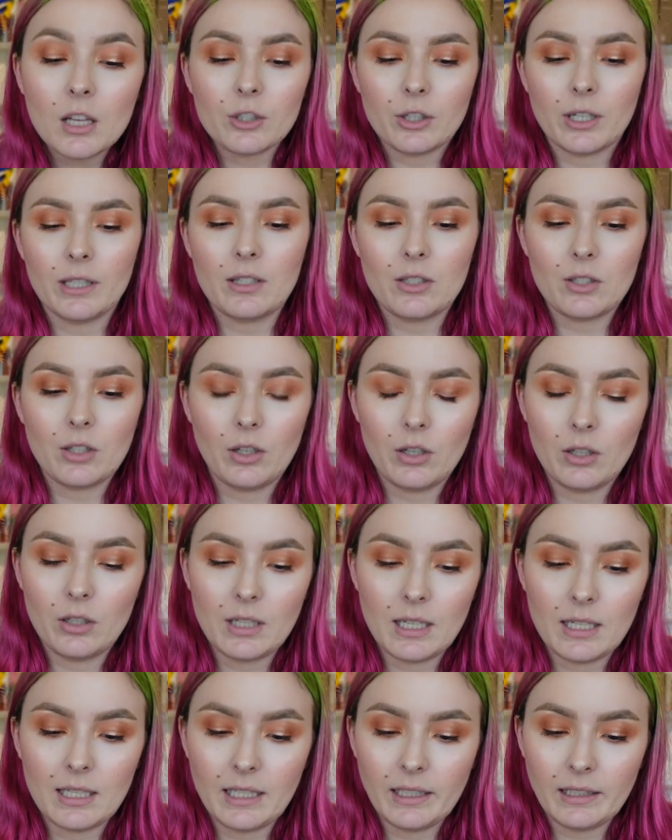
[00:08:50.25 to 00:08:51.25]

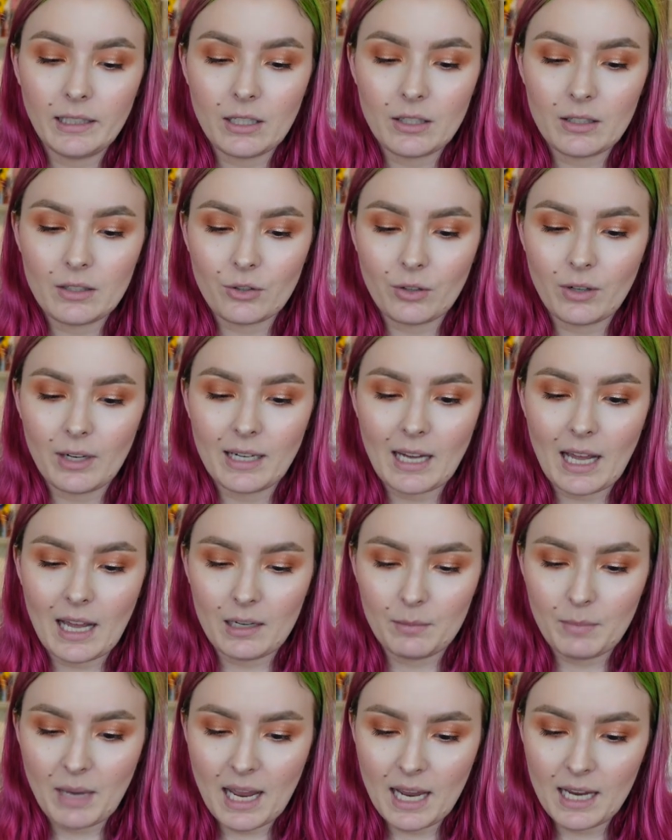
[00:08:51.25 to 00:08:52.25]
Treadstone nearly destroyed
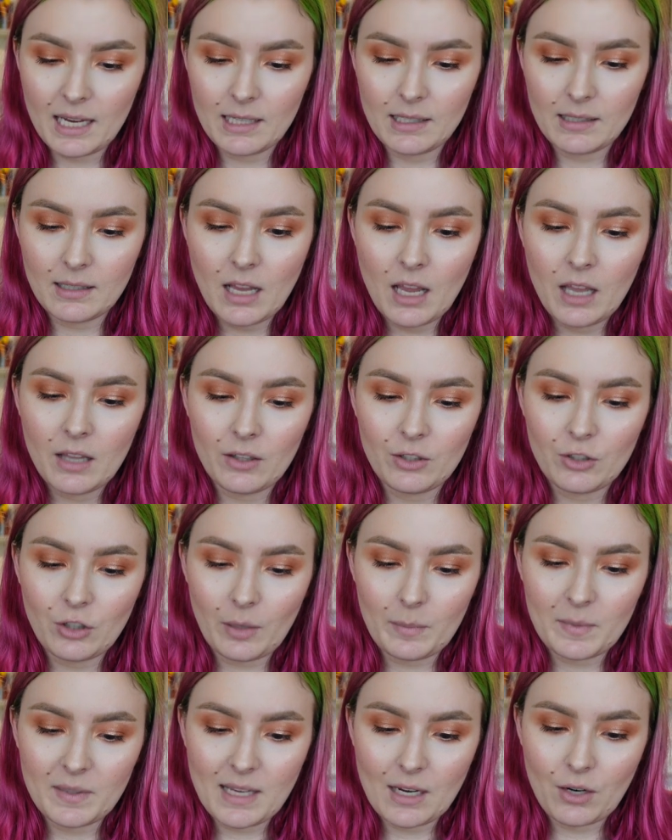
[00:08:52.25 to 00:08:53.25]
Adam Hayes, the
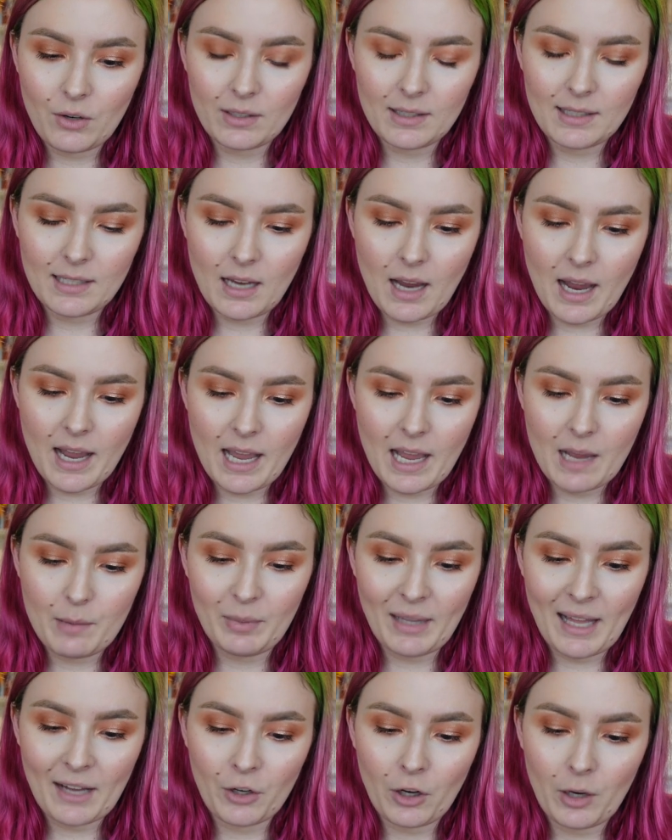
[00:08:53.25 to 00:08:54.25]
top secret CIA
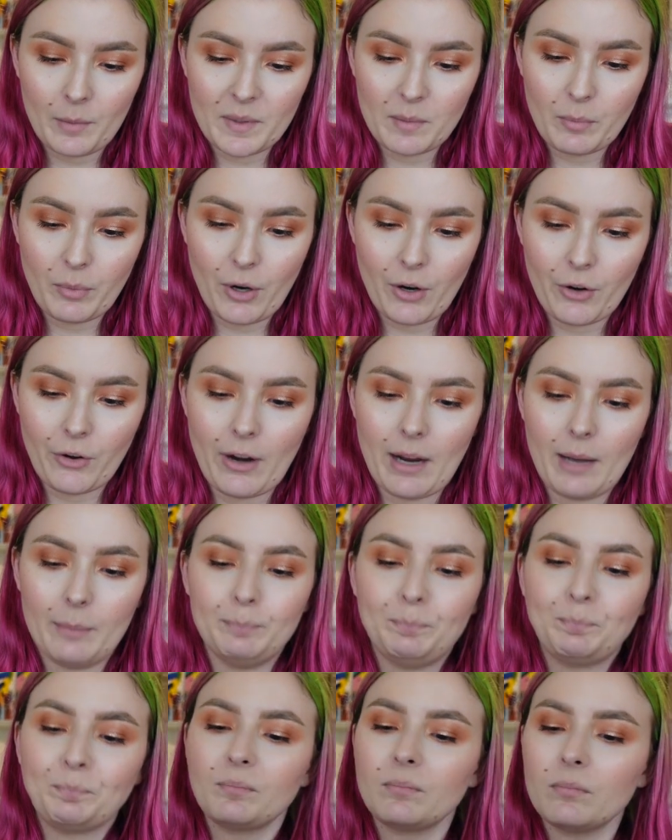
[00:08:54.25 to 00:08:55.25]
Black Ops
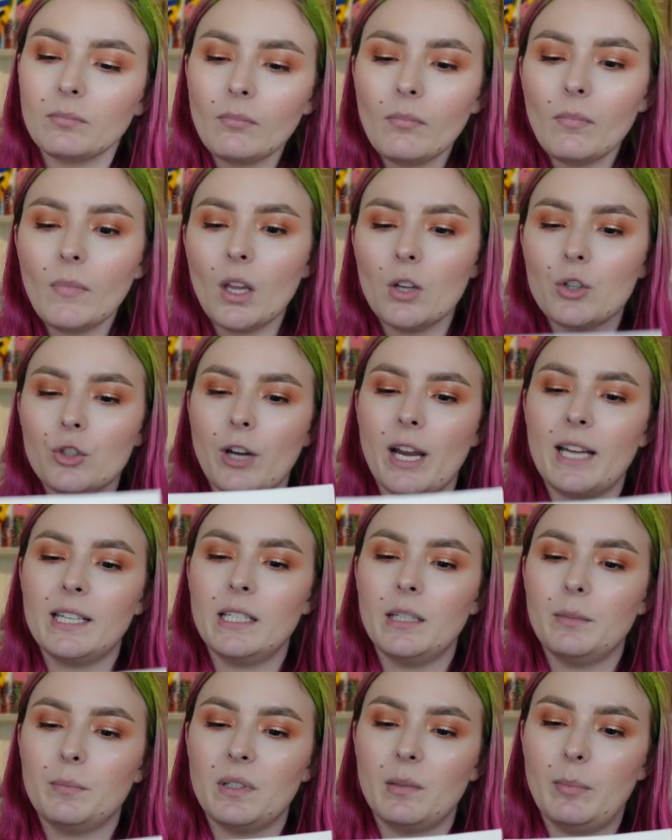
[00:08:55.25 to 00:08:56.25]
program trained
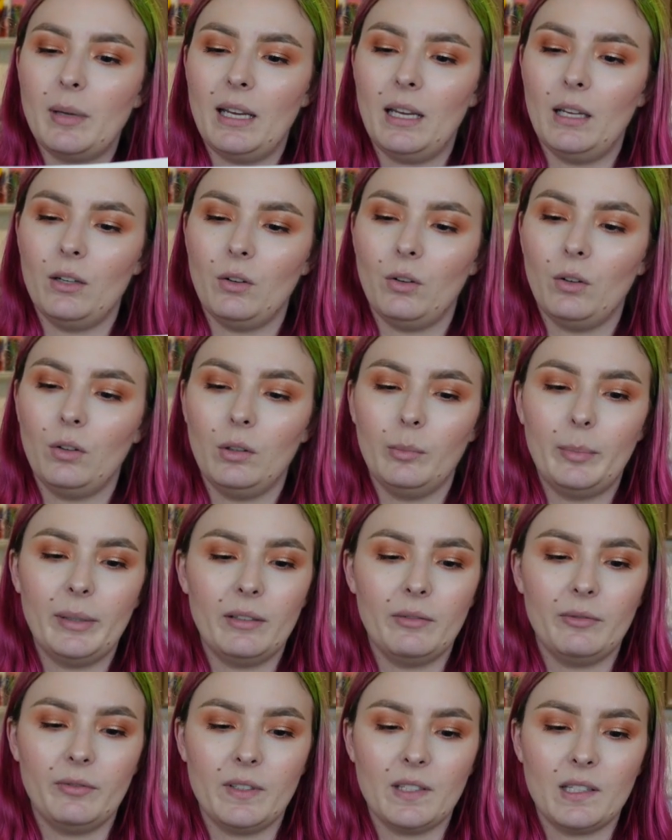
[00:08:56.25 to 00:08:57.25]
him to be an all but
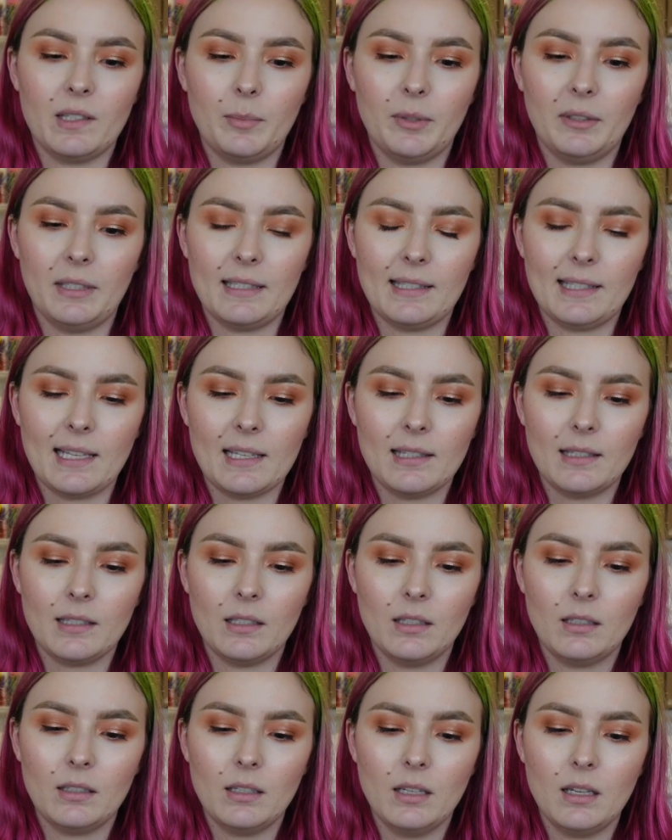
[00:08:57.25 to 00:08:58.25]
invincible
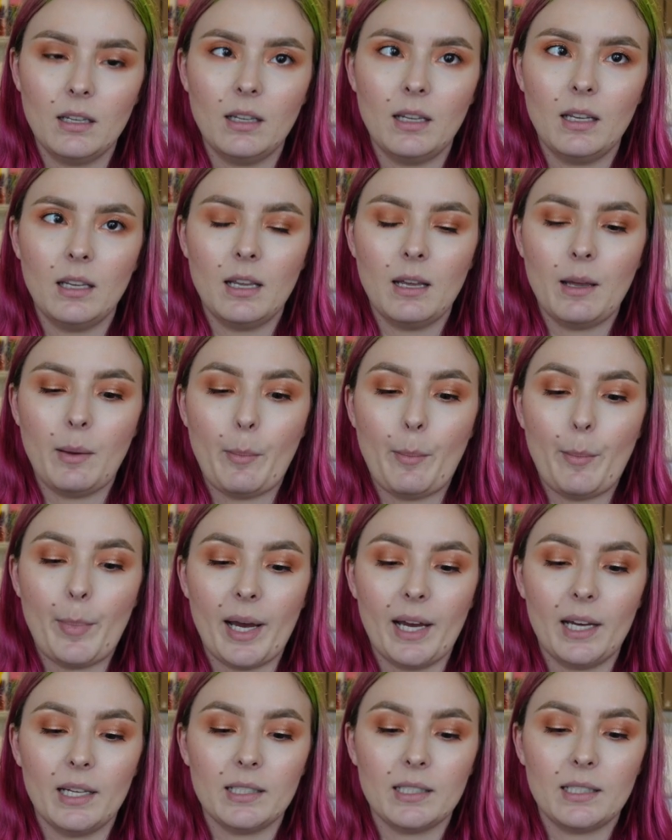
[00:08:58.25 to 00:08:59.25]
assassin,
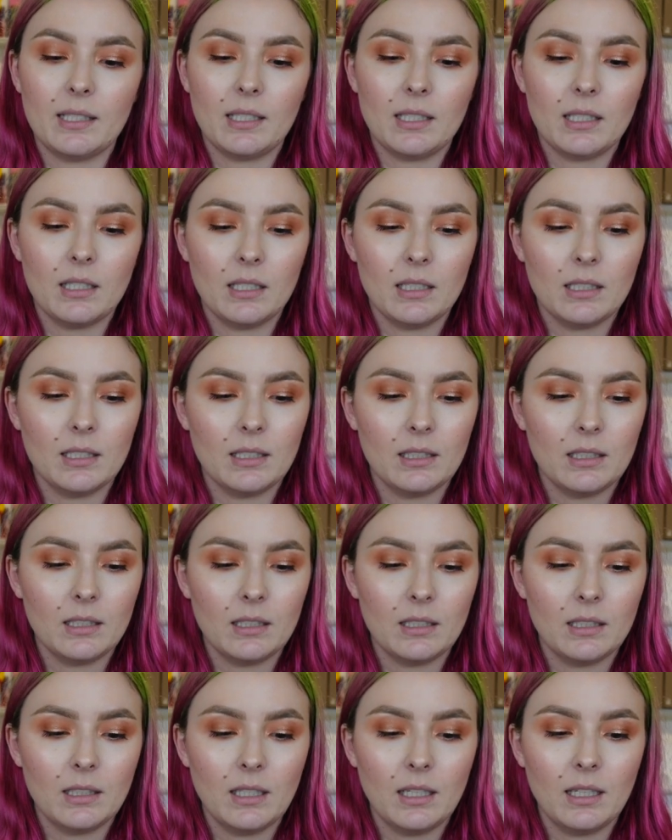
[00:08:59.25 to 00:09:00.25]
but
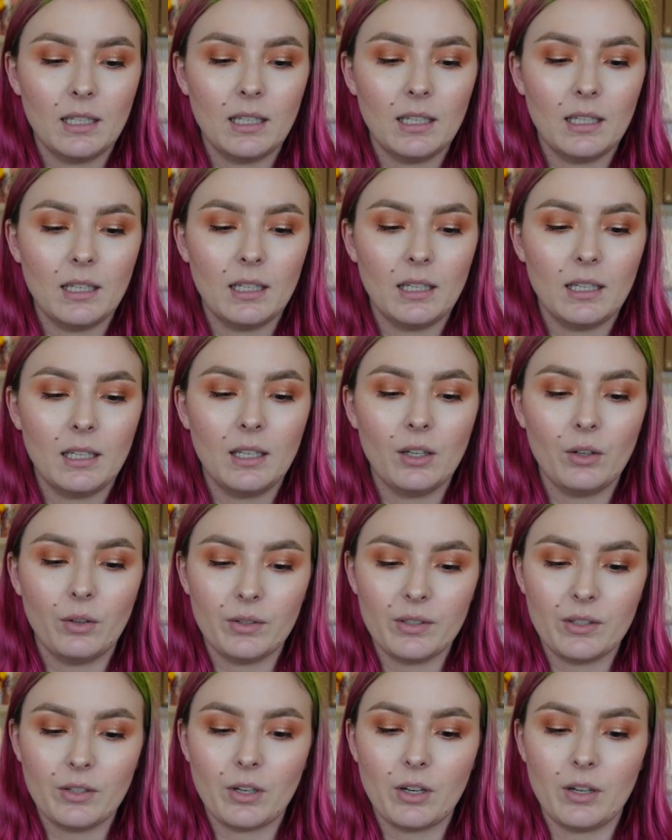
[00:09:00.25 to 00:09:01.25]
it
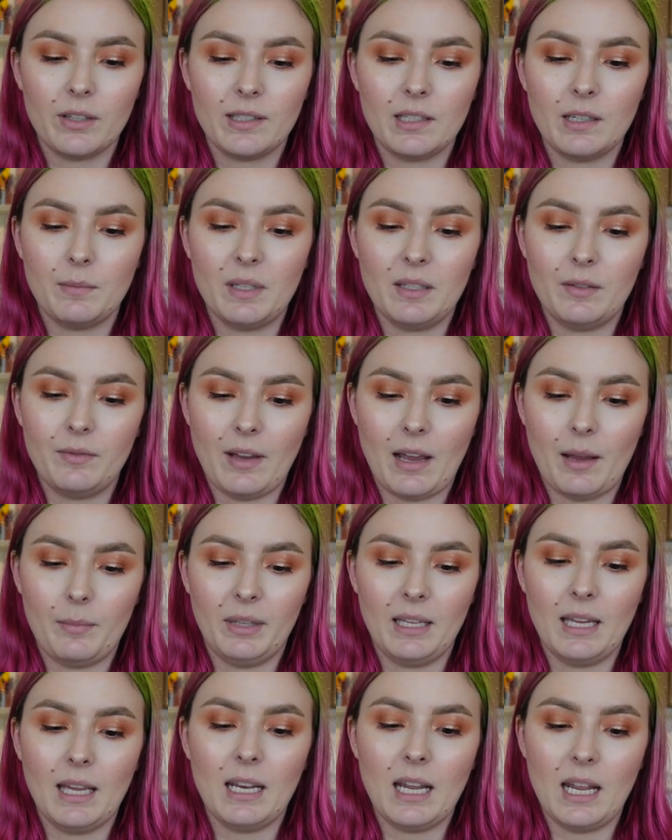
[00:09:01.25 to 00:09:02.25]
also cost him his
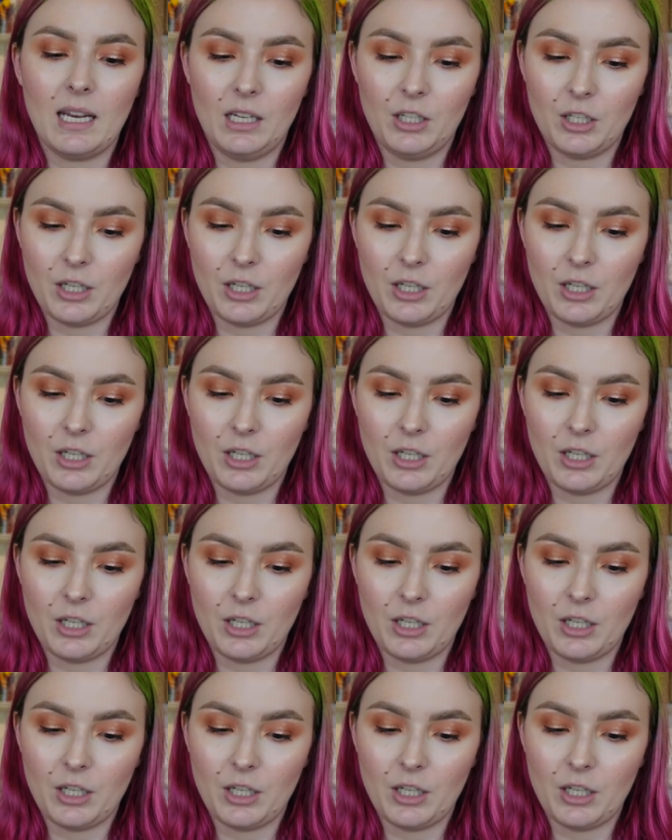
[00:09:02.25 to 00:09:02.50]
family and any